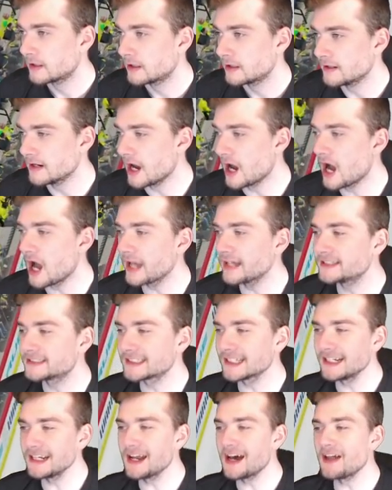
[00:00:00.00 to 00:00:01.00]
Nice!
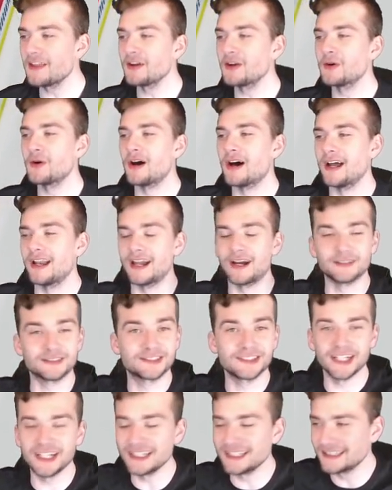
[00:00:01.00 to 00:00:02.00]
Another one! I was
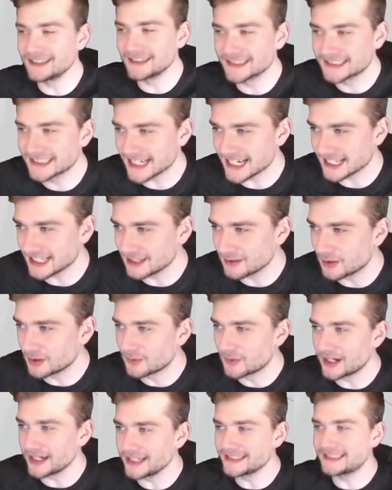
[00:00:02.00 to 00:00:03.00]
trying to do exactly what
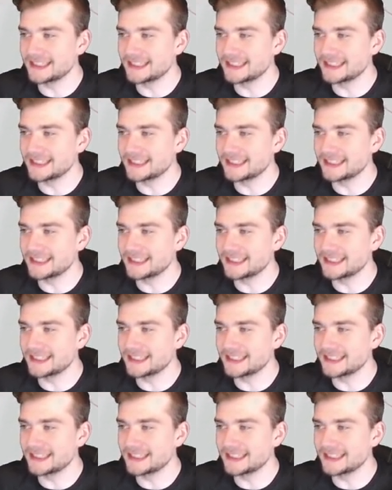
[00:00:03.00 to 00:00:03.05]
White